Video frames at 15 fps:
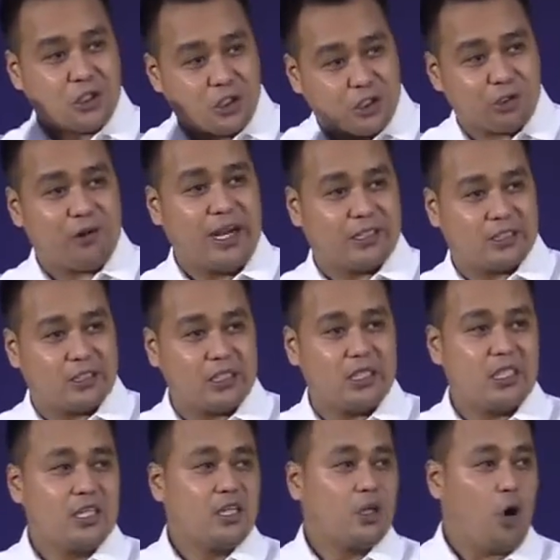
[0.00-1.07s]
strength
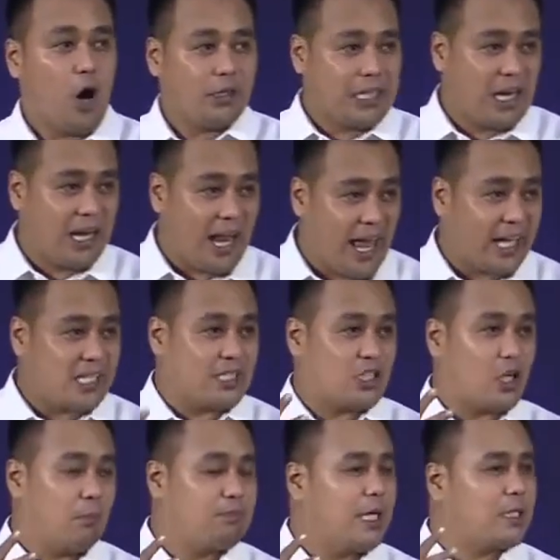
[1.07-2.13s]
on the
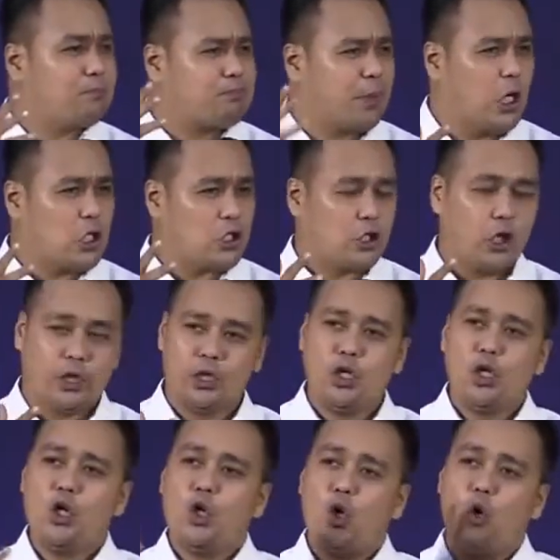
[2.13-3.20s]
legs of that person
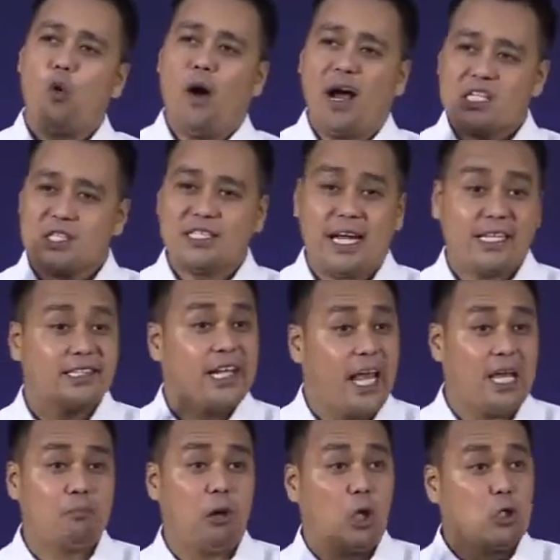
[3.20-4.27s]
who was not
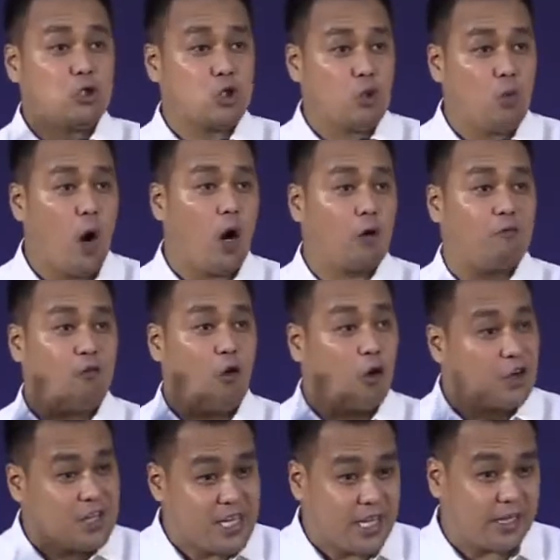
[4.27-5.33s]
able to walk
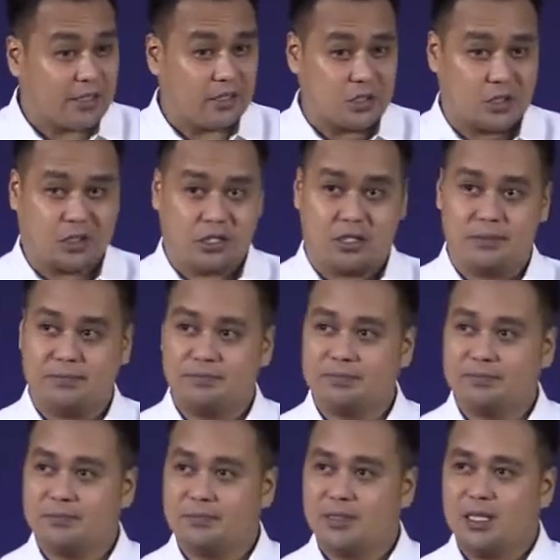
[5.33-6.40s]
for years.
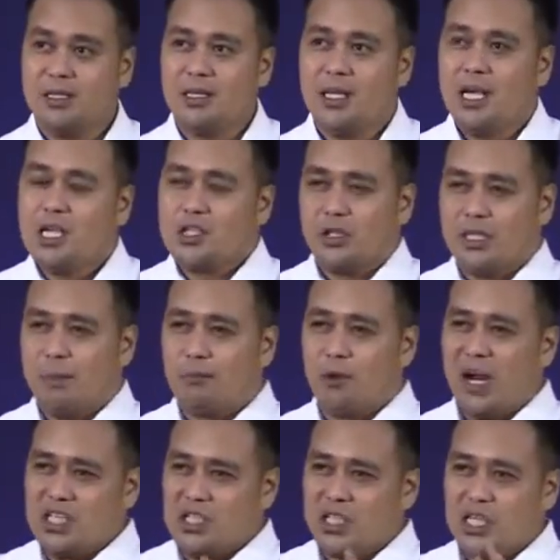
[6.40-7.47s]
So the
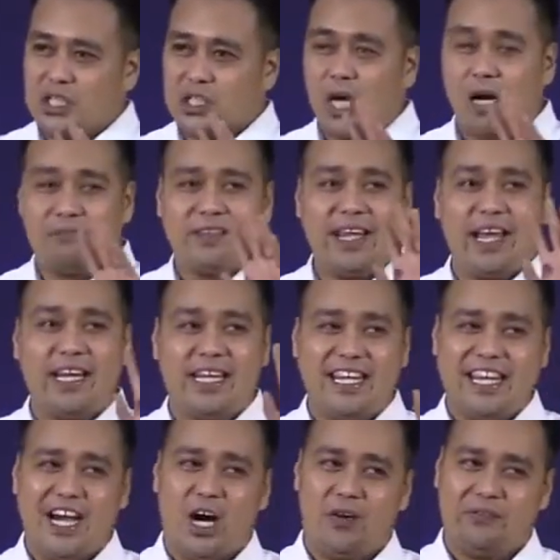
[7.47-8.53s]
presence of the
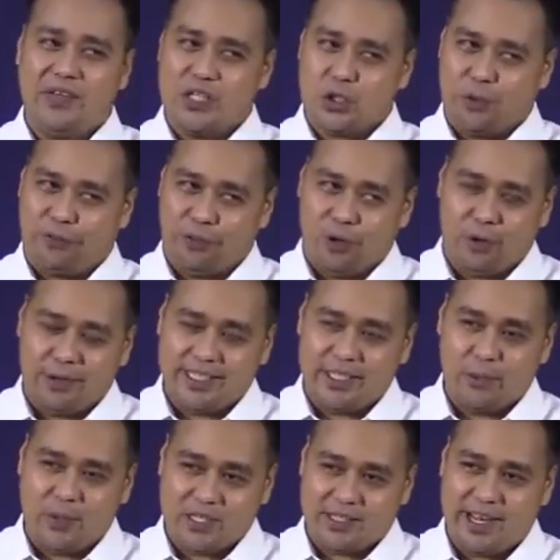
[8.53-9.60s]
idea of his
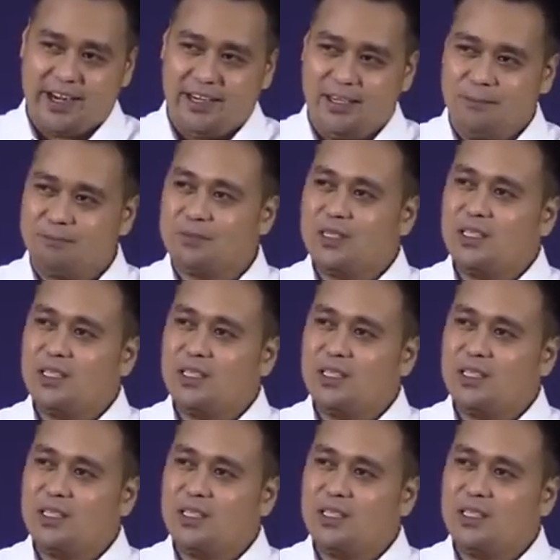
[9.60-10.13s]
authority was there.